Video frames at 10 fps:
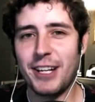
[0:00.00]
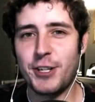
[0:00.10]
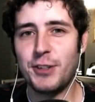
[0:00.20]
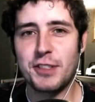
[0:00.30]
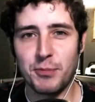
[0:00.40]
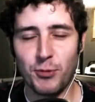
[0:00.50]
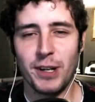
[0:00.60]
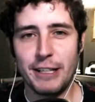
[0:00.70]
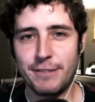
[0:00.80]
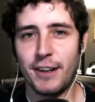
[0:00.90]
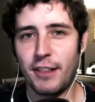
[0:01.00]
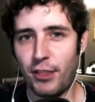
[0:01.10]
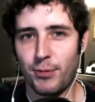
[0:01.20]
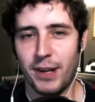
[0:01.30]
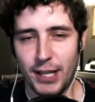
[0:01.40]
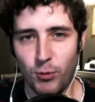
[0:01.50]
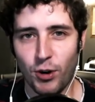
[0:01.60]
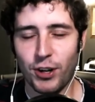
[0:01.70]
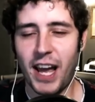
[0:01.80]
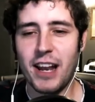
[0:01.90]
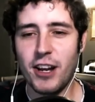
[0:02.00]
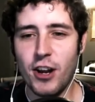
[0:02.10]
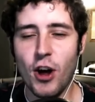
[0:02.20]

and shoot some really fun 3D work.